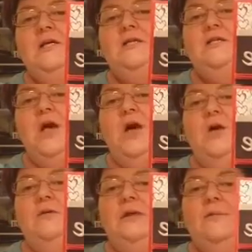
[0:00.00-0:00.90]

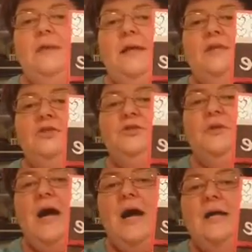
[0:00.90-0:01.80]
So let me get you
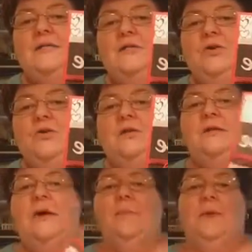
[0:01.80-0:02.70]
guys
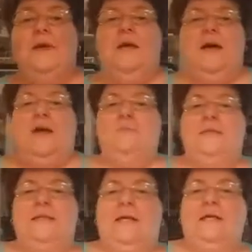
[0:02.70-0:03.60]
hooked up. I'm
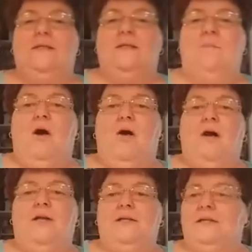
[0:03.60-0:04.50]
seeing some
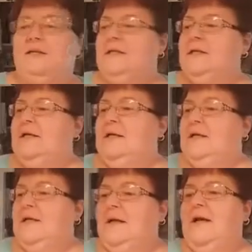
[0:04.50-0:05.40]
hearts.
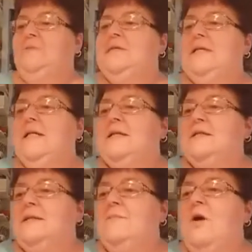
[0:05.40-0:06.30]
I'm seeing
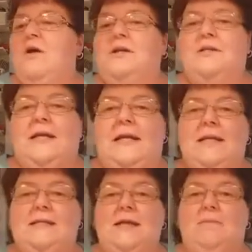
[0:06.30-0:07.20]
some hearts. I
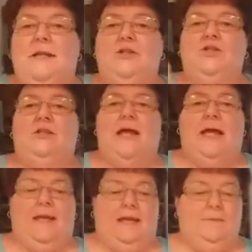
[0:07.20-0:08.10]
guess that means you
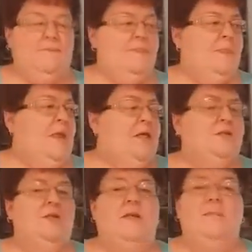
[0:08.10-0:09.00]
like it.
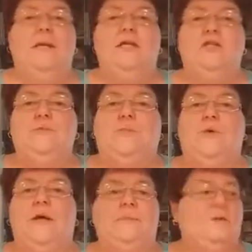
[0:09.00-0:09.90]
So let me get you
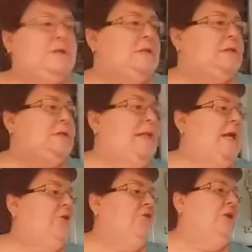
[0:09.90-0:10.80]
put
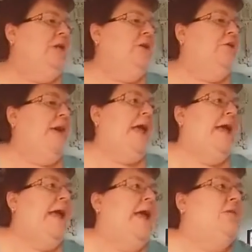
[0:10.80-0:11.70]
upstairs here,
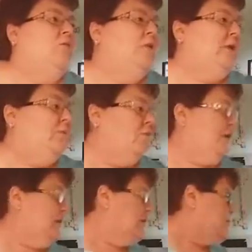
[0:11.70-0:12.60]
and we will get